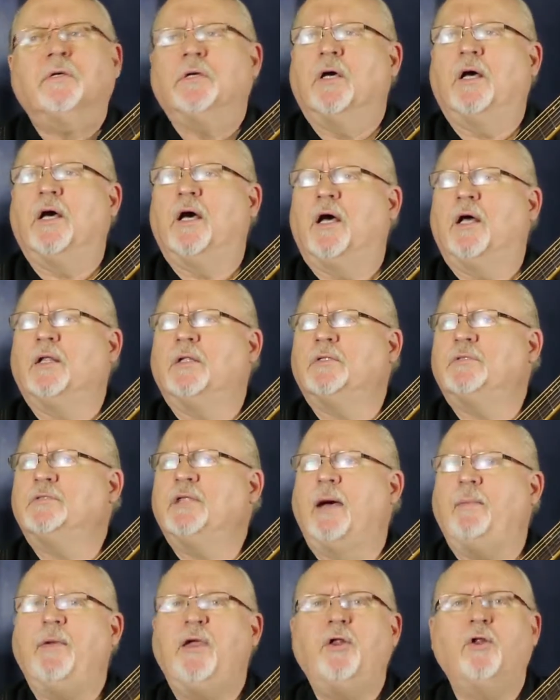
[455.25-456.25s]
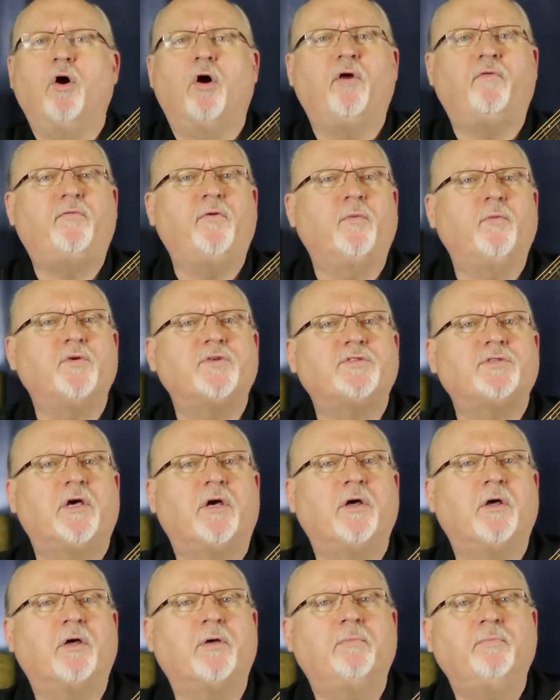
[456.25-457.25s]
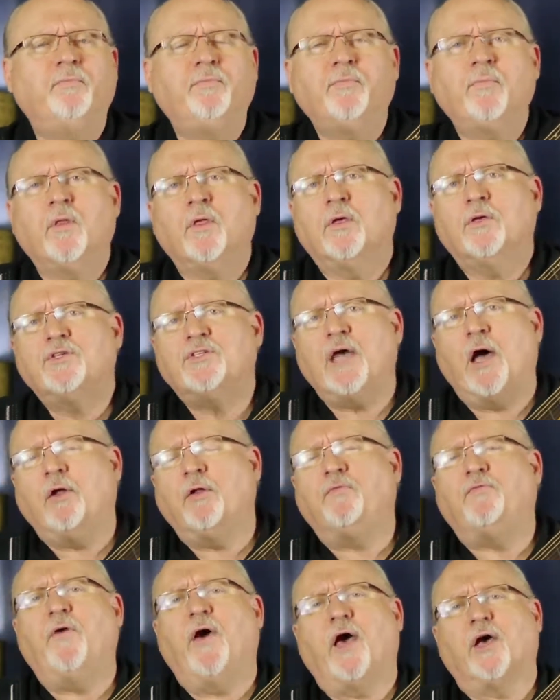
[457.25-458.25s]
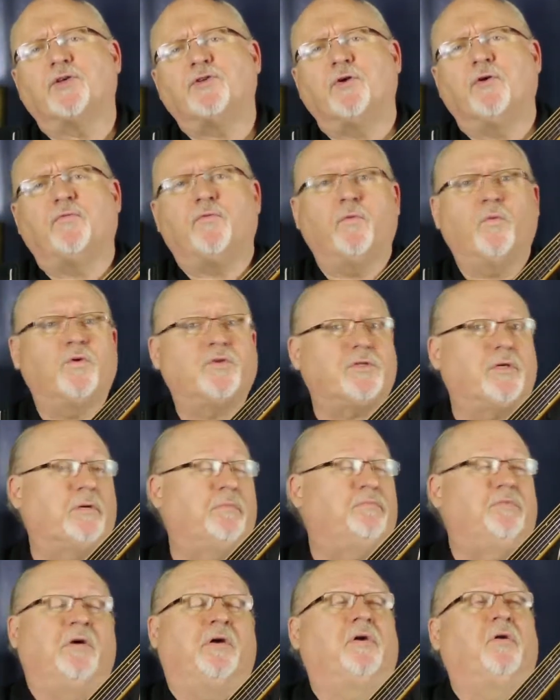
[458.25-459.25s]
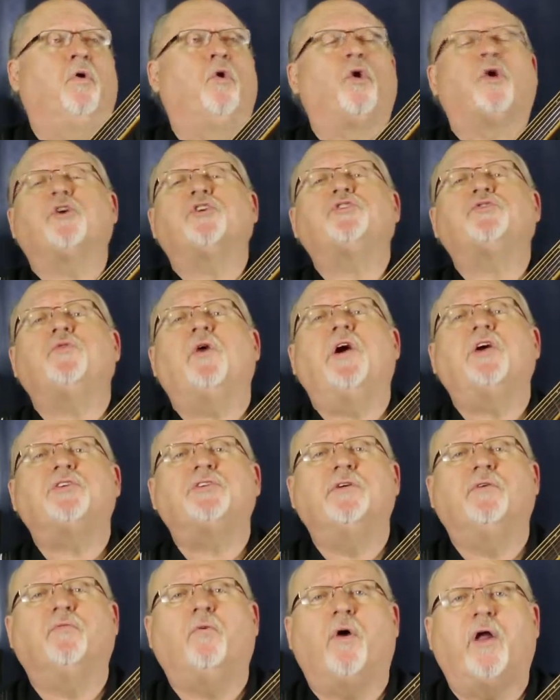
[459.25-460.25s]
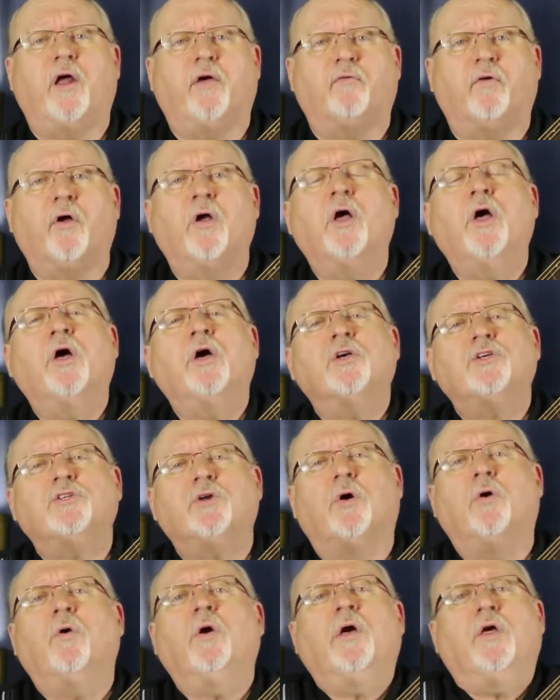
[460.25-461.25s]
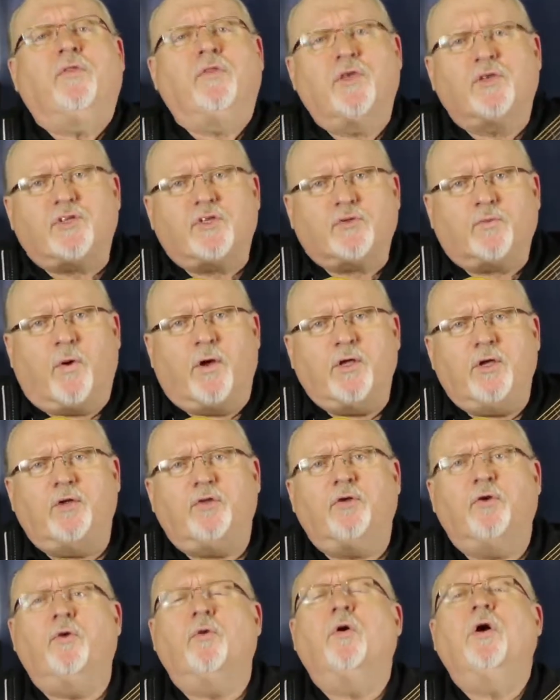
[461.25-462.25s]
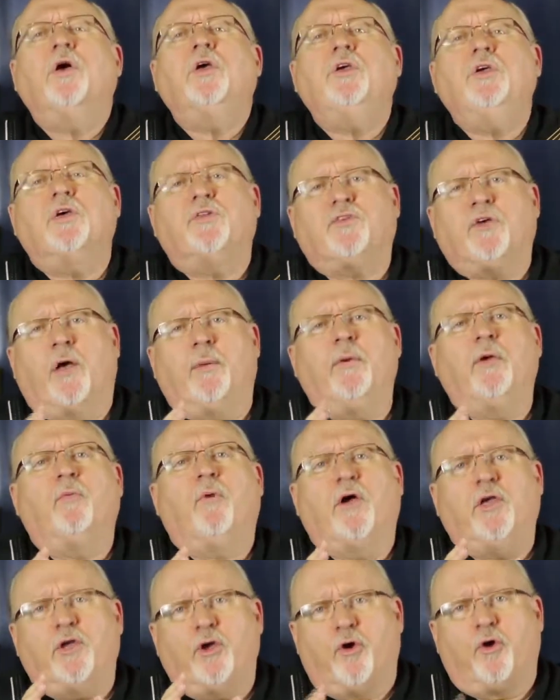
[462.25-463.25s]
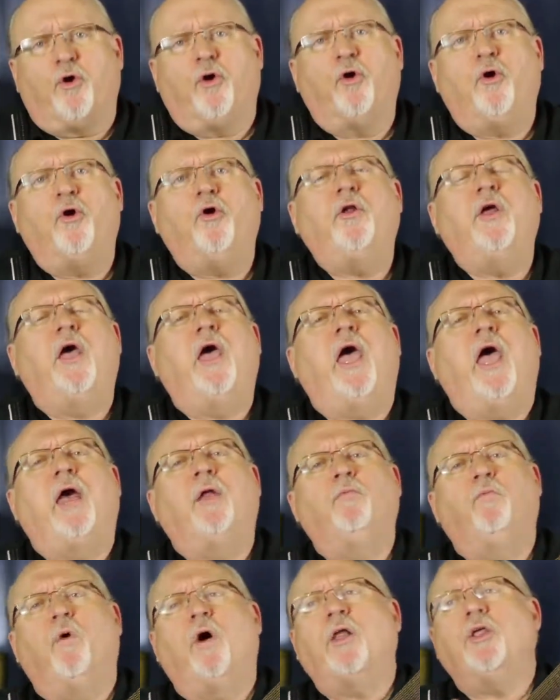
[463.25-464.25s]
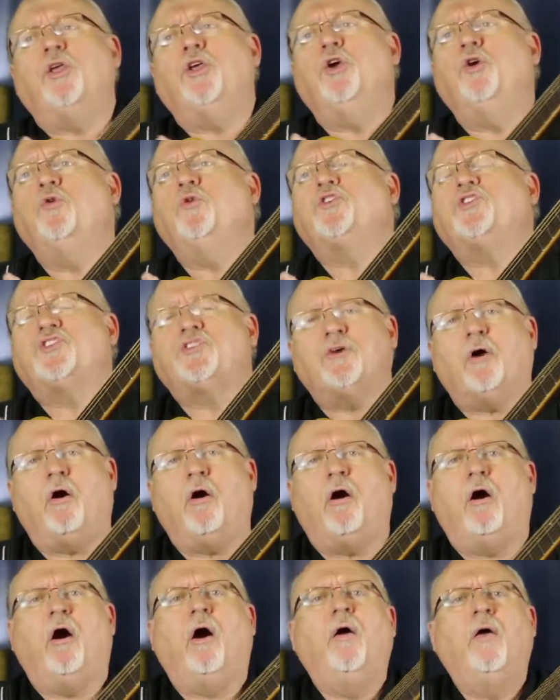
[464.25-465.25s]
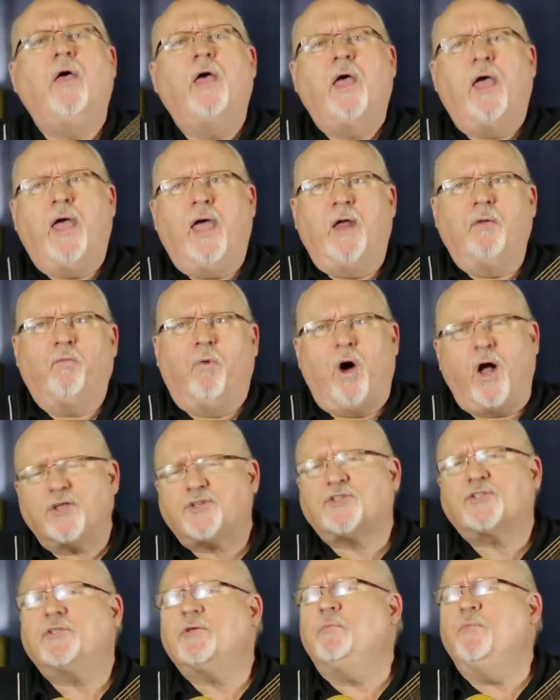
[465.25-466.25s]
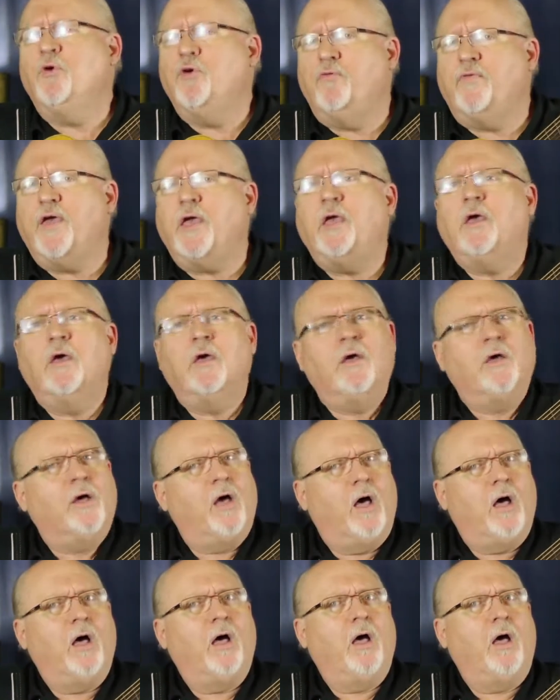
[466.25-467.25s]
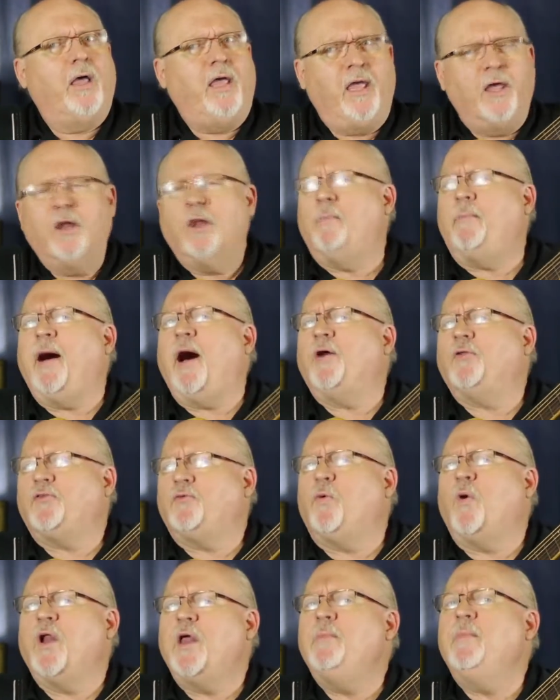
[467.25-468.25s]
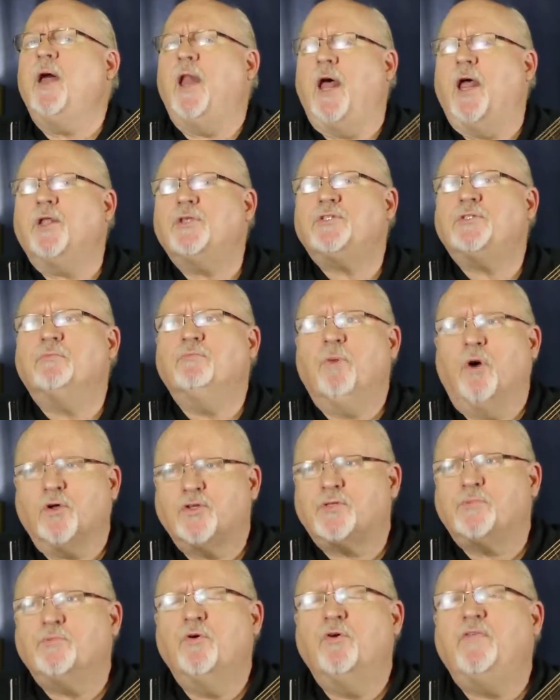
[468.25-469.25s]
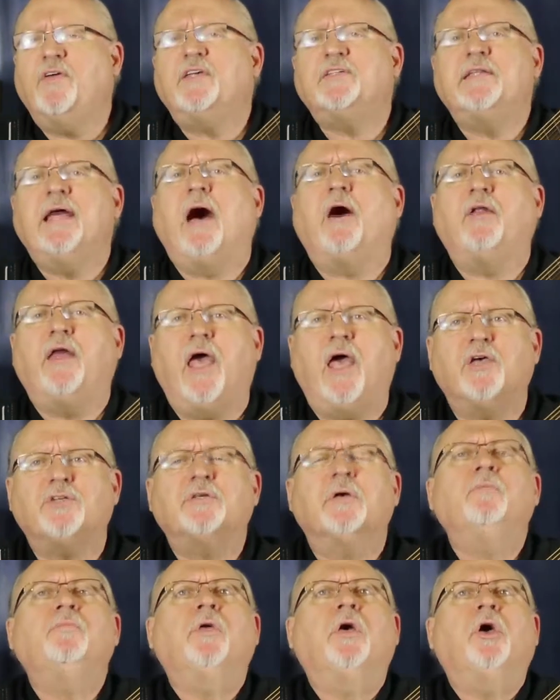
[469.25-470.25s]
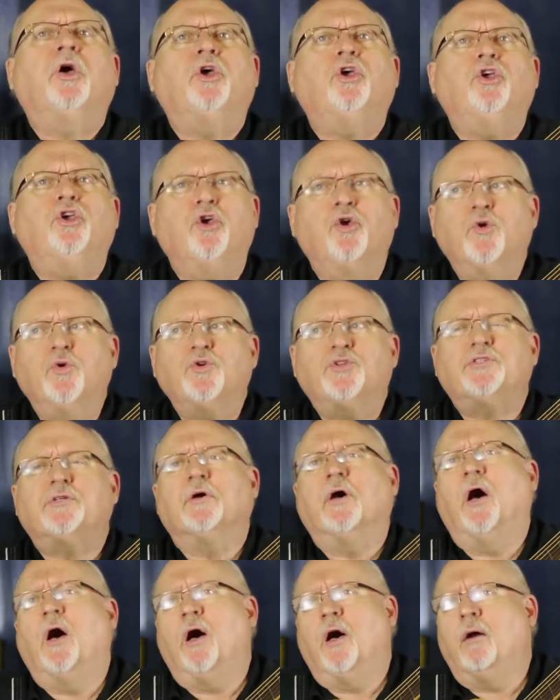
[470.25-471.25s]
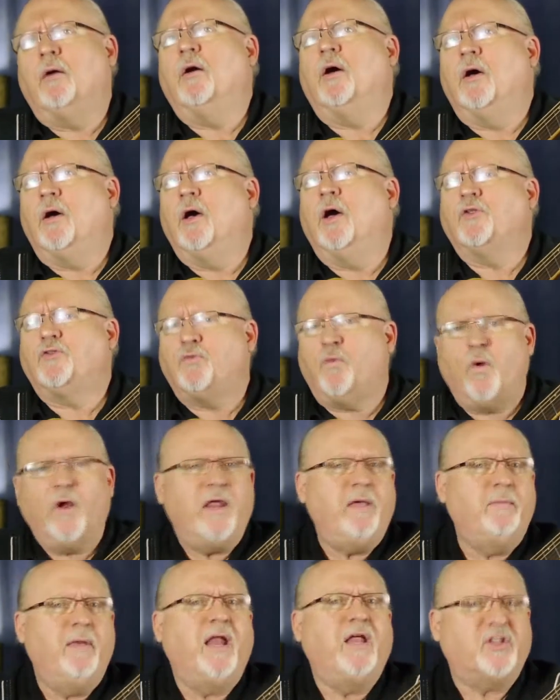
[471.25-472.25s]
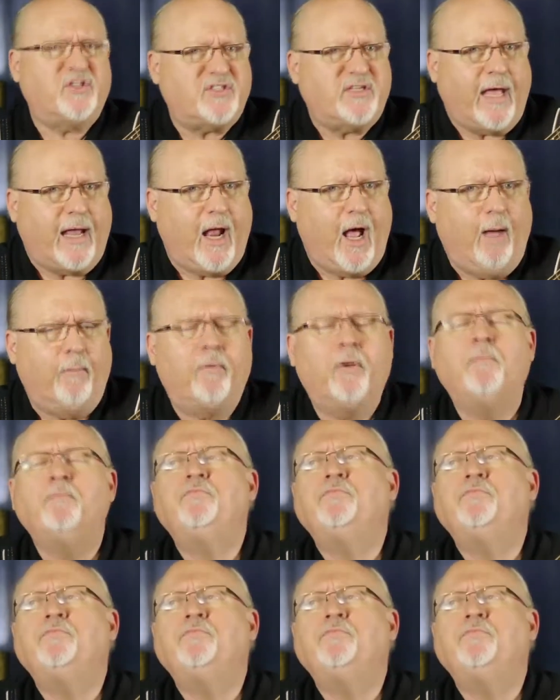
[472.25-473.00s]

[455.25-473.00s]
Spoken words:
Let me know if it was sound effects or if it was a orchestration of whatever. So this is what you do. You tell me what you heard and what you saw, and watch the movie in about 20 minutes. Most movies nowadays use a 20-minute setup.